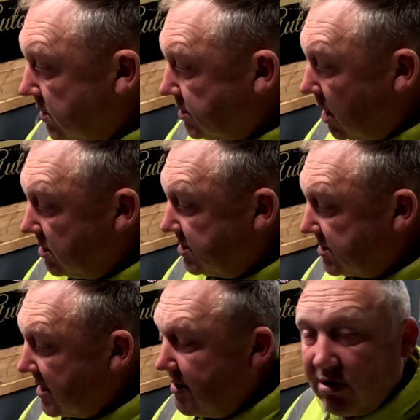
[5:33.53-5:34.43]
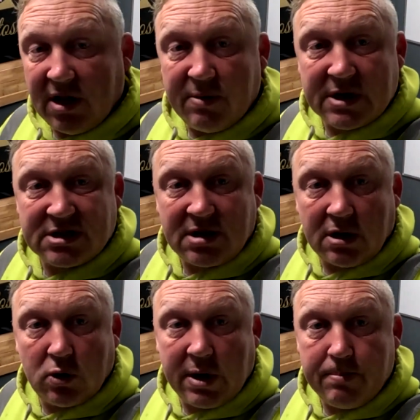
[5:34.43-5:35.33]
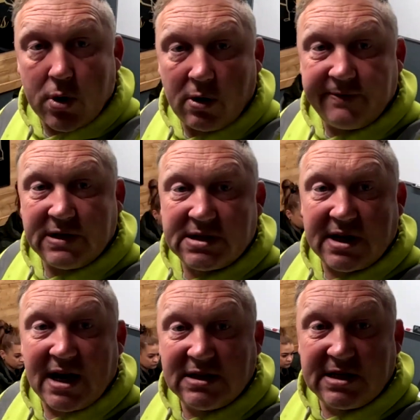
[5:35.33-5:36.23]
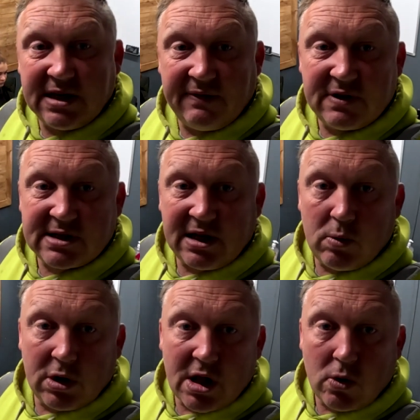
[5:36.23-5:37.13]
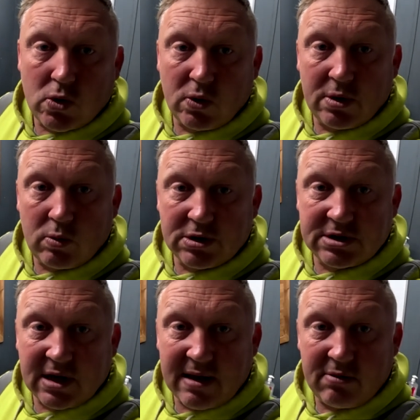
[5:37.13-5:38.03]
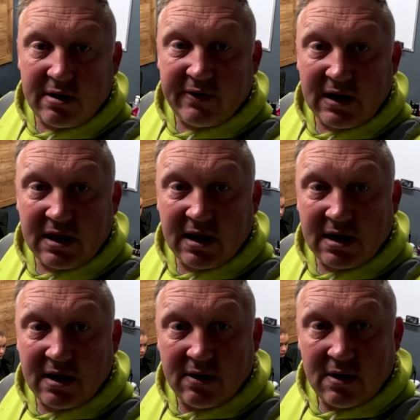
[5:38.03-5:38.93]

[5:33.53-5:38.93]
It's hard to say really. We're going to start looking private today, seeing if there's anyone local that wants to get rid of anything,